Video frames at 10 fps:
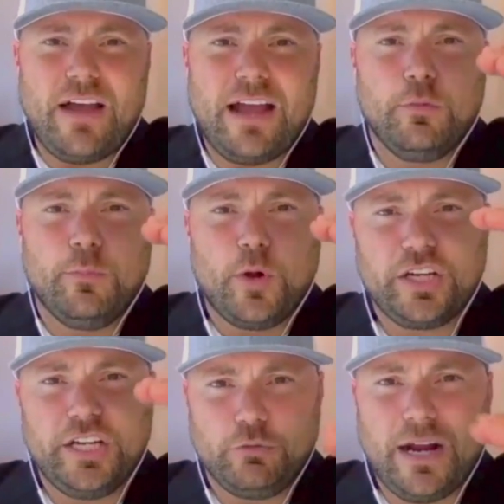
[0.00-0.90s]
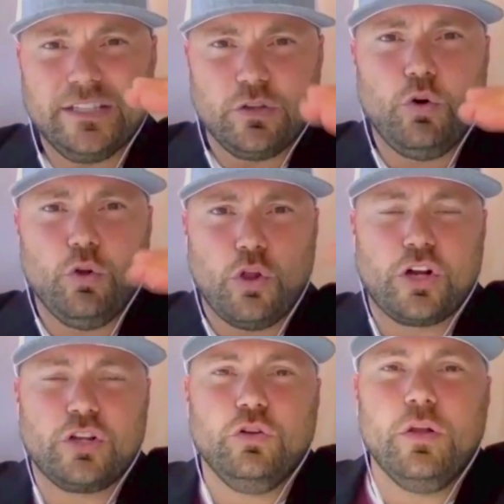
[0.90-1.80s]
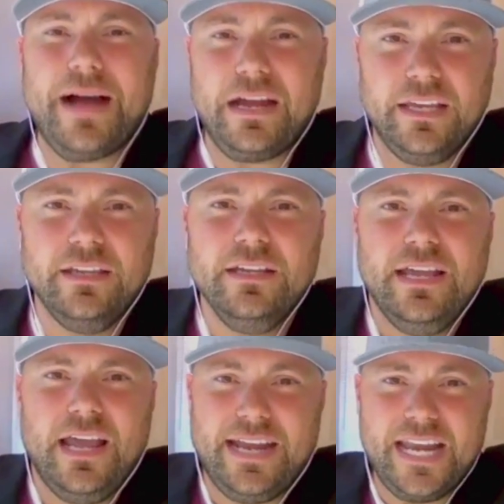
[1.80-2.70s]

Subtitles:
And then Viral Marketing writes a whole article about it.